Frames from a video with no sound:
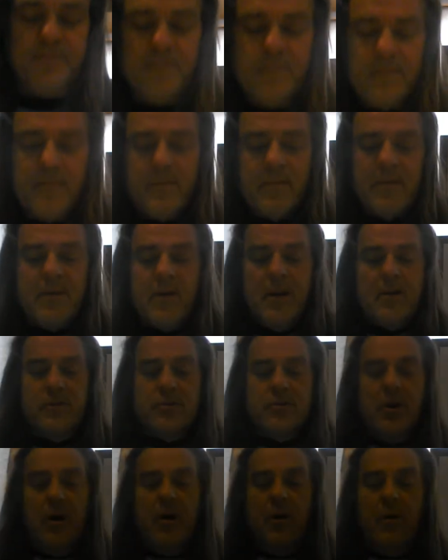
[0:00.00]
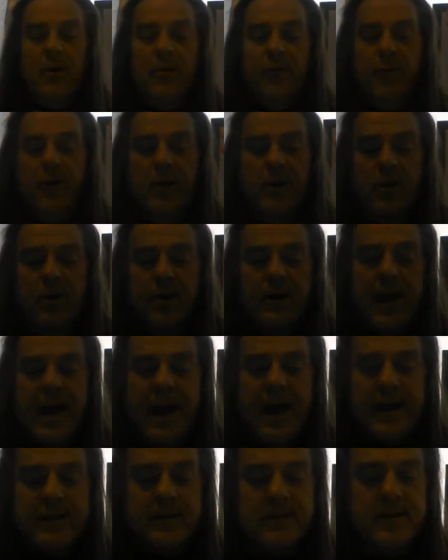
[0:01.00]
So if we look
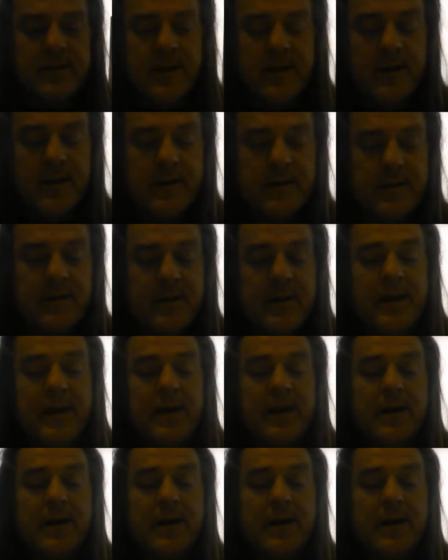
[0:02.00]
at the